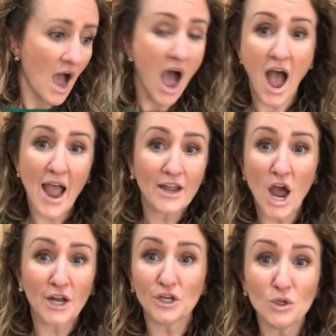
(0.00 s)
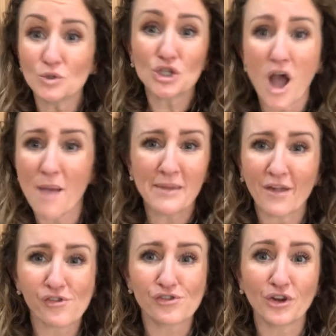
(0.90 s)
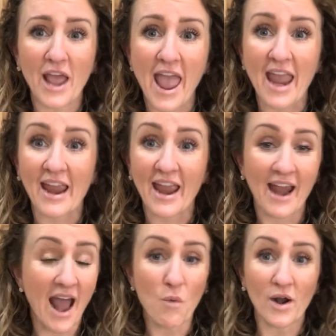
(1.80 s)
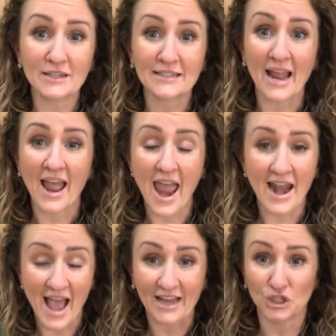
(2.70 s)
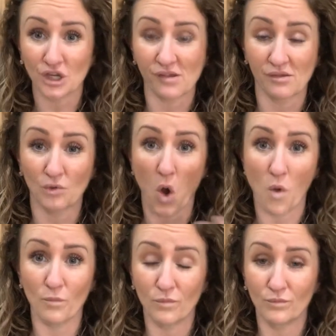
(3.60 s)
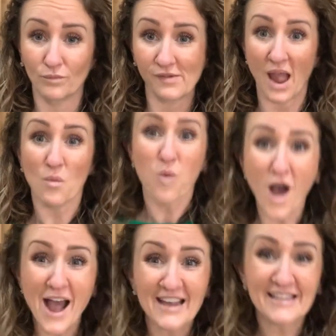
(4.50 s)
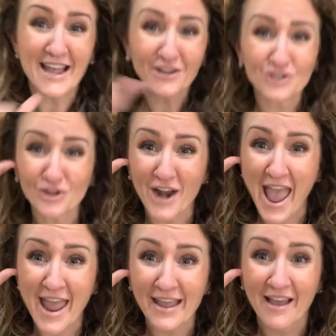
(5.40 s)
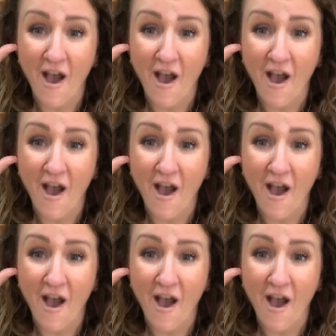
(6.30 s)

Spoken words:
got a new job yesterday, and I wanted to say, and I could just go sign, what, yesterday?